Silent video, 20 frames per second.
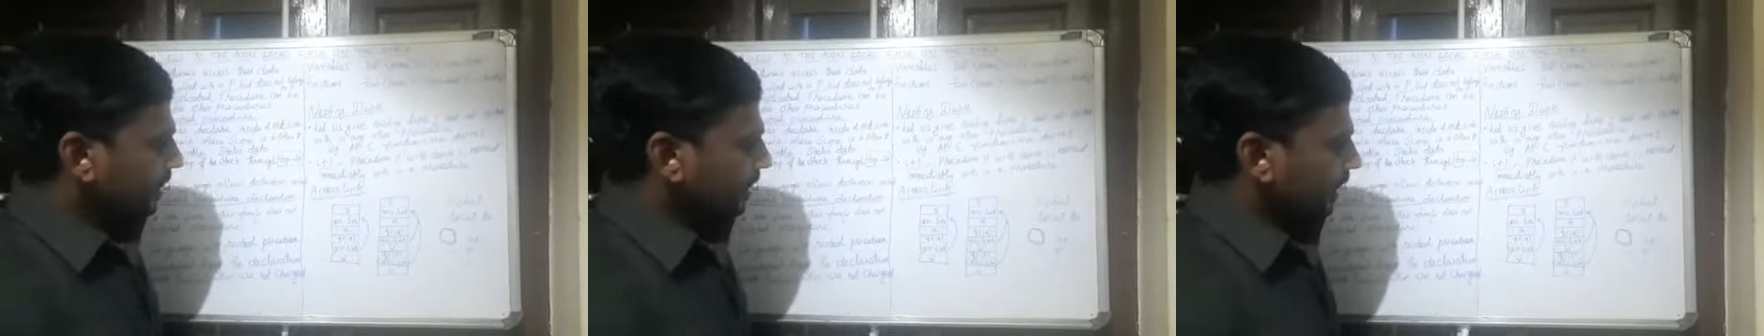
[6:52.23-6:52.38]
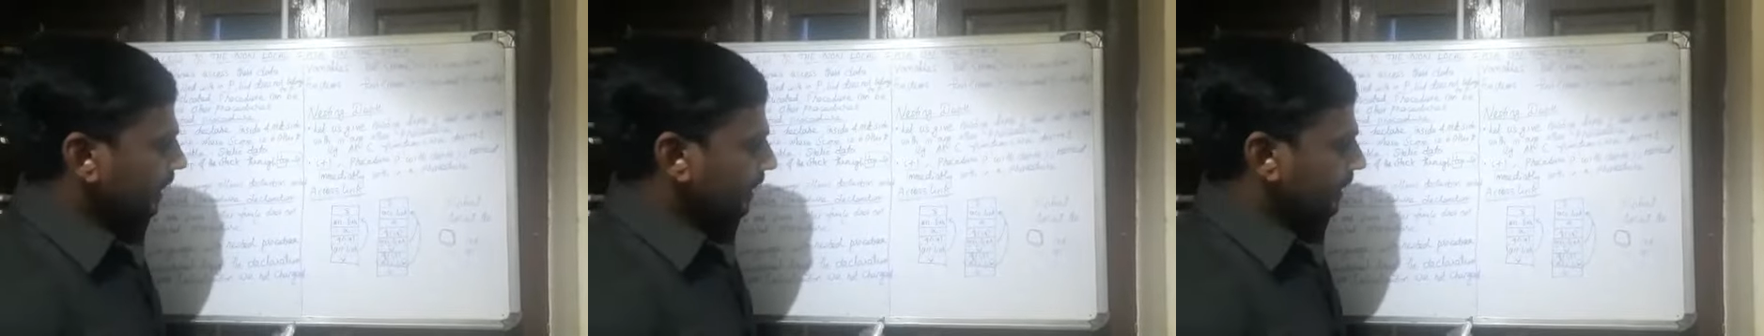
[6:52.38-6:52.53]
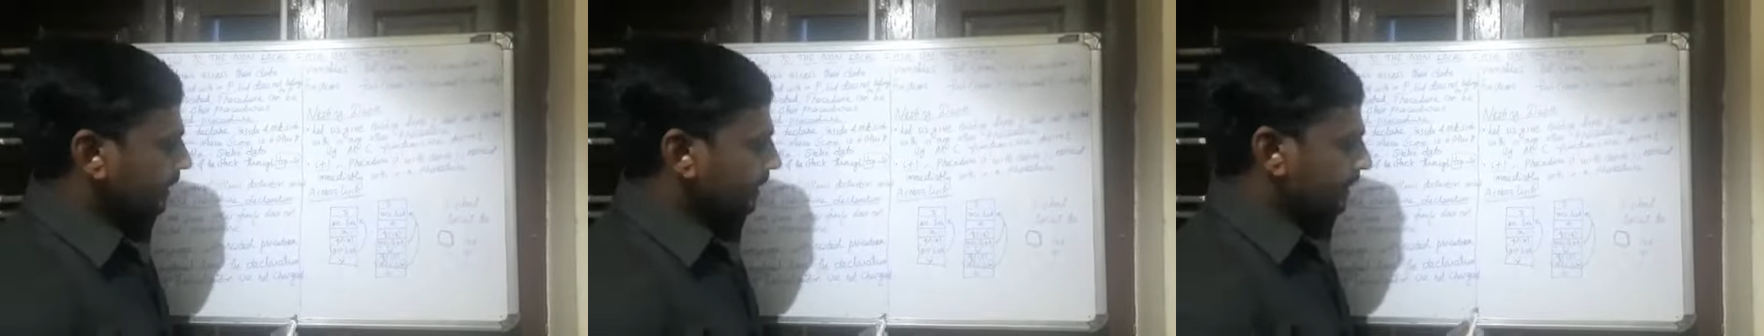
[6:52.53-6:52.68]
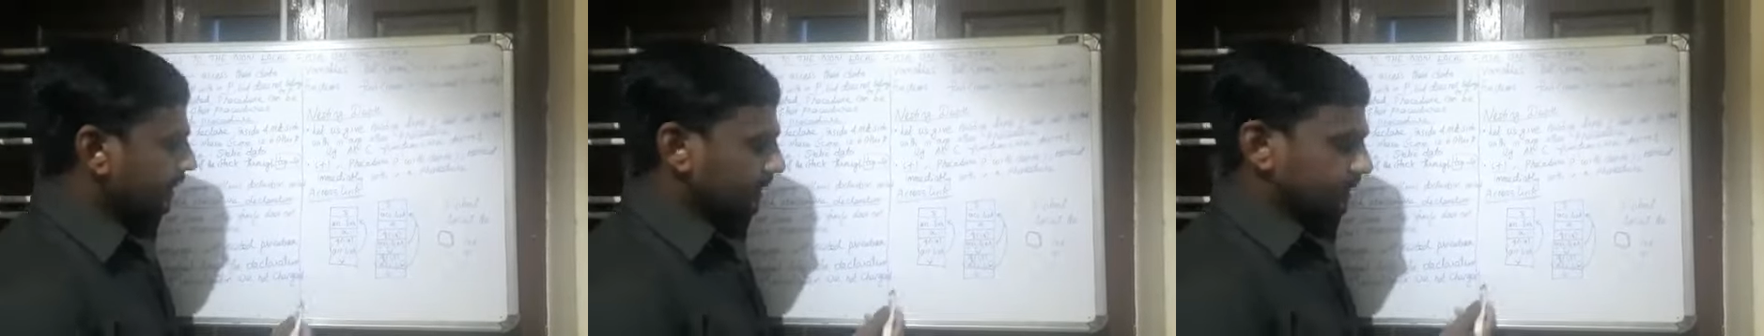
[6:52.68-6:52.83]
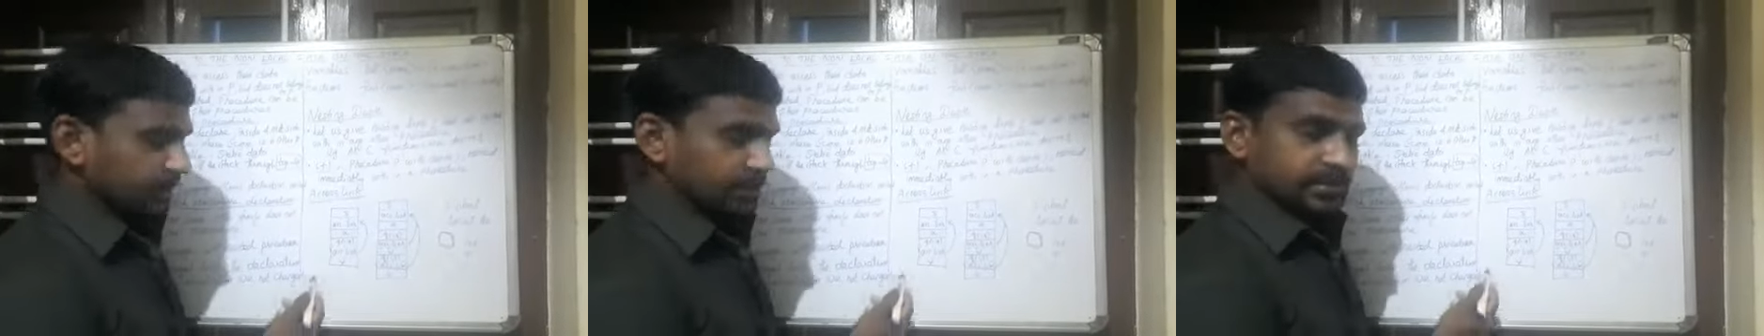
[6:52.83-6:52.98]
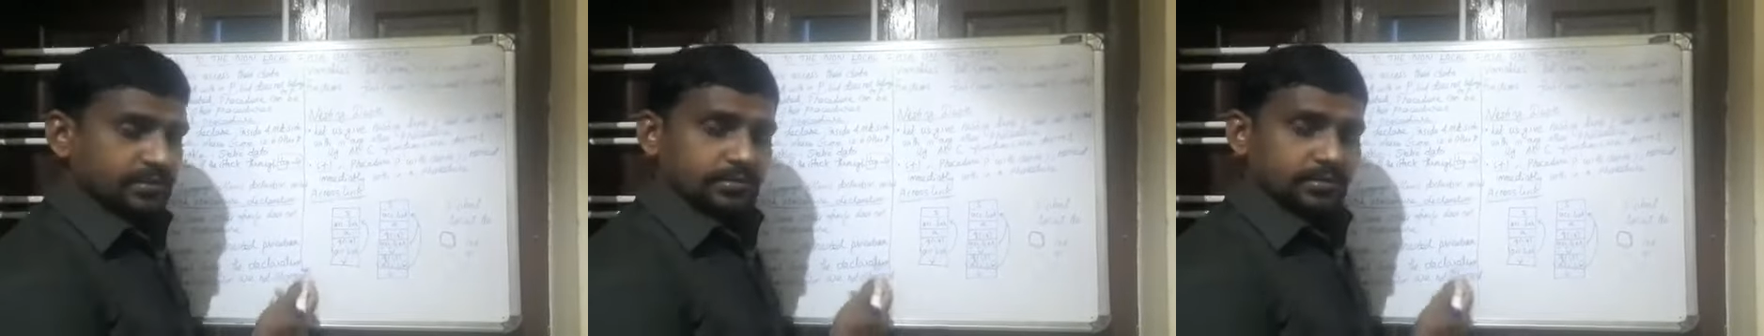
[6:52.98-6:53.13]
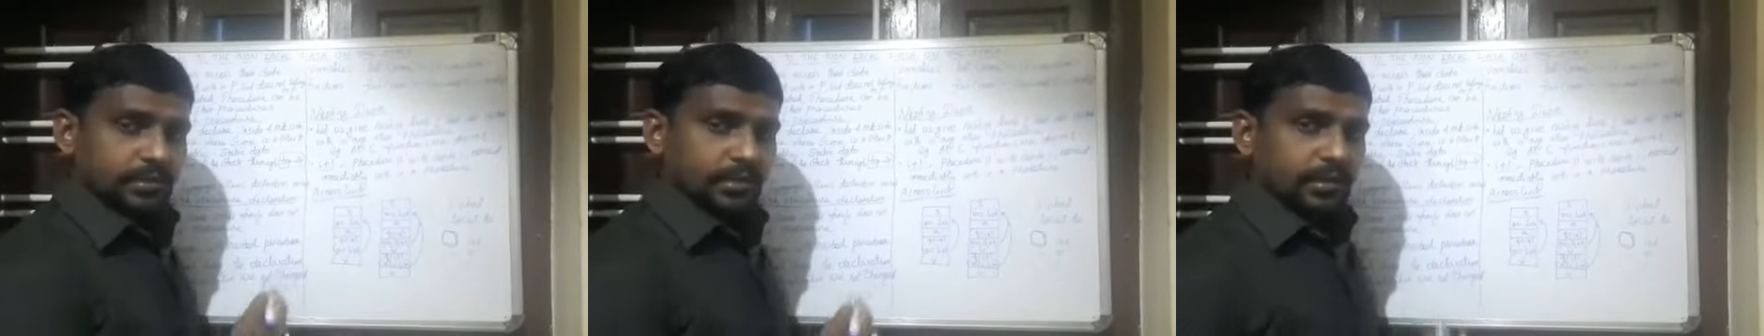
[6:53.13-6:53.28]
and
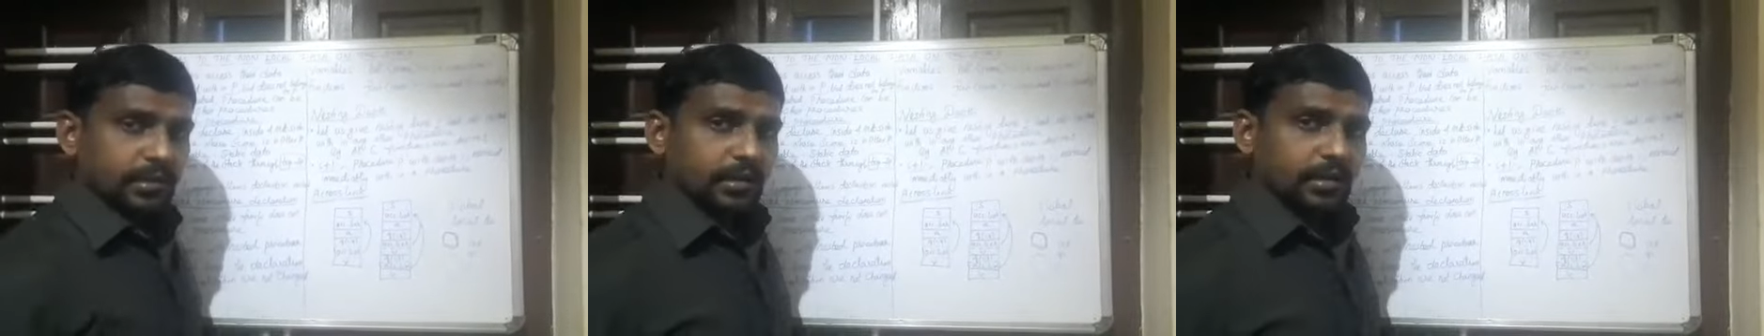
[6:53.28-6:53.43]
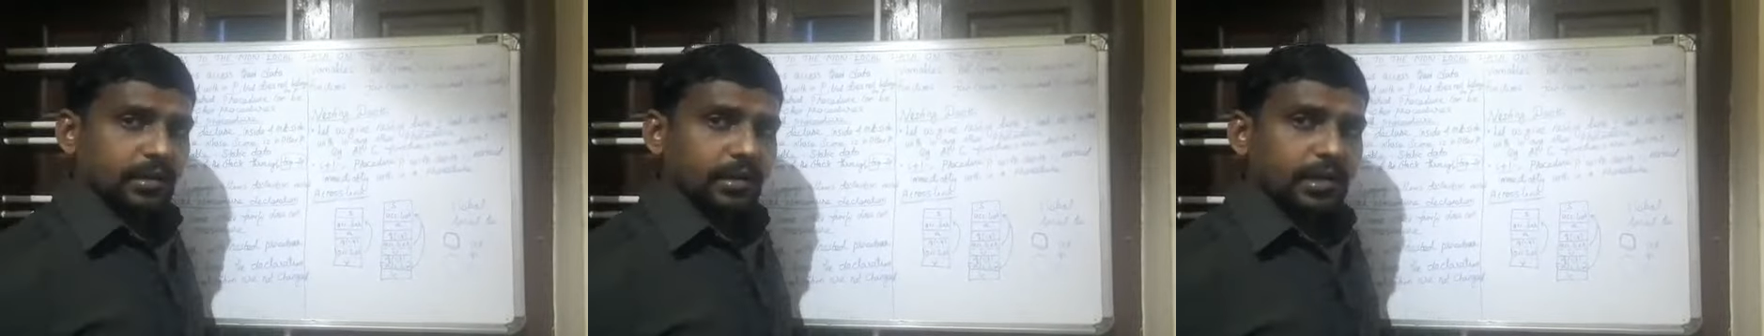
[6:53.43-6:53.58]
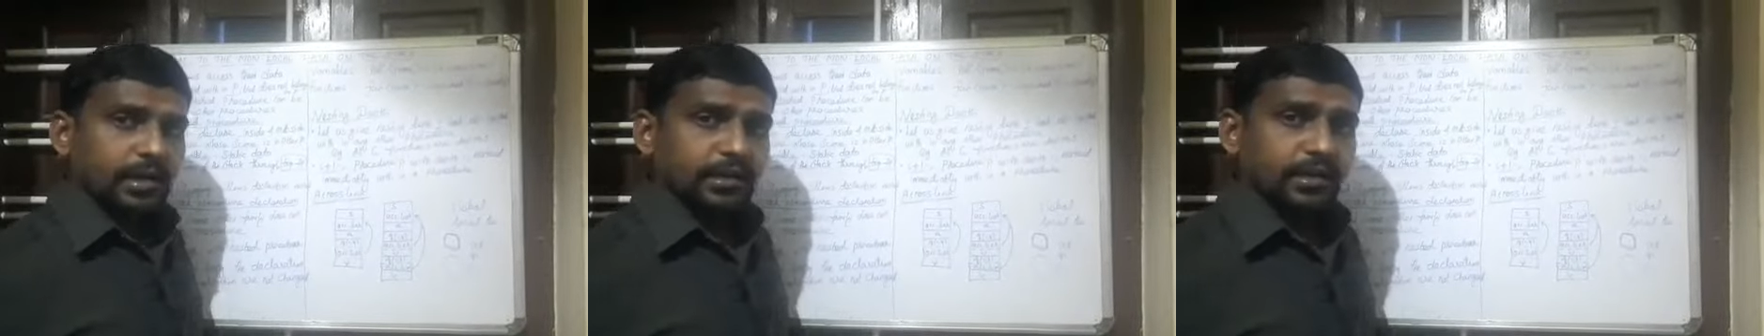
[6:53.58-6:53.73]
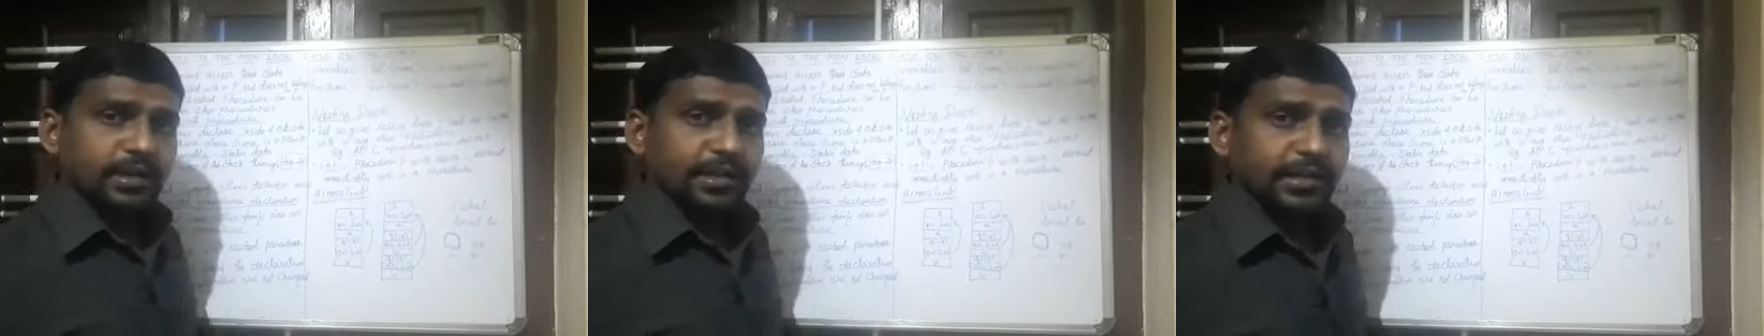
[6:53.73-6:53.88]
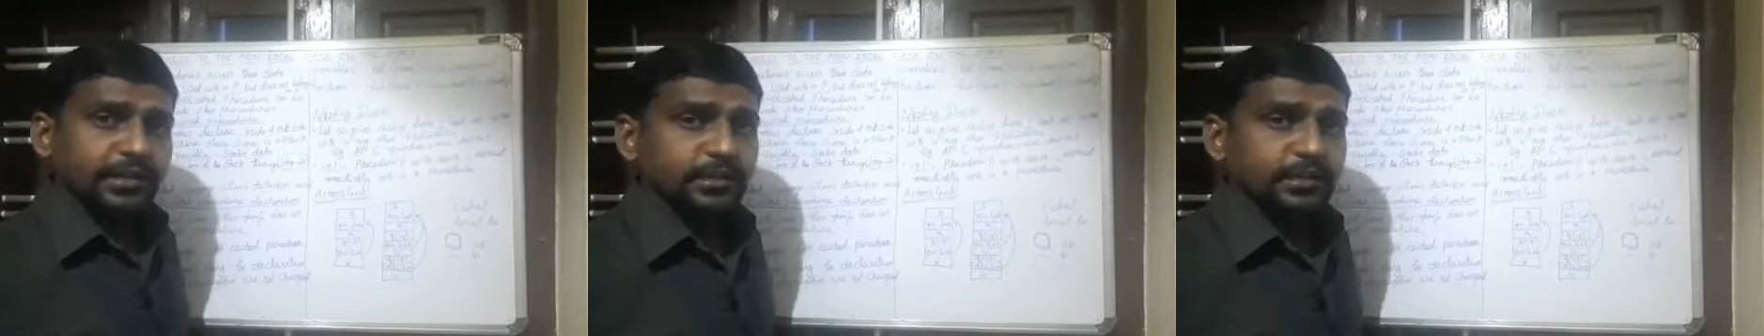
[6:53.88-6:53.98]
this already